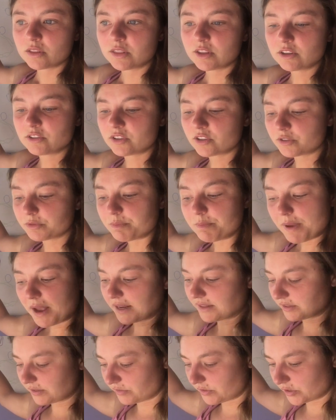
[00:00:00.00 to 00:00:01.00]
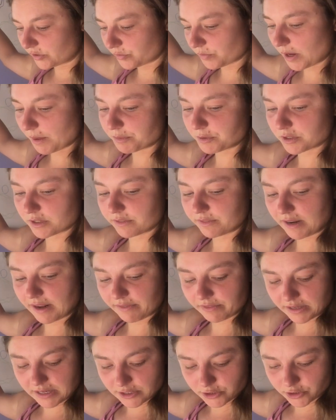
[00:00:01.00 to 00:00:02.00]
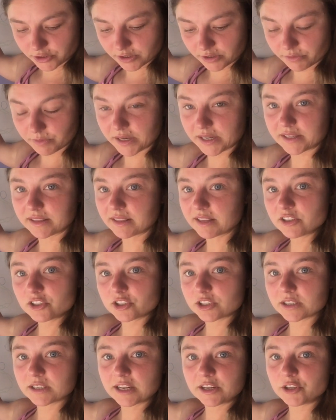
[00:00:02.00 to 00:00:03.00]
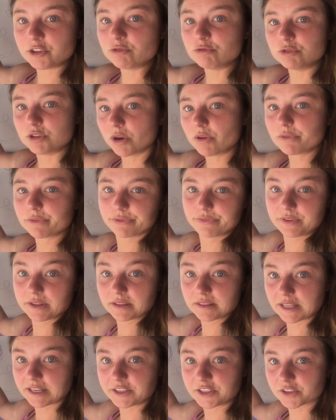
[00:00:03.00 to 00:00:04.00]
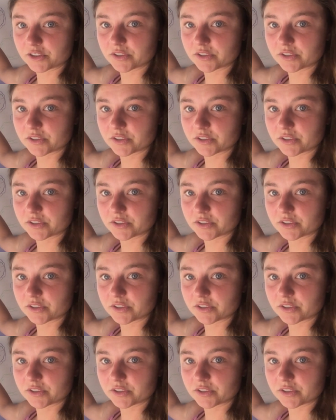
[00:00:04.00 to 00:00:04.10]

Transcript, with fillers: there's this massive disruption of navigation and regulation, and you don't feel like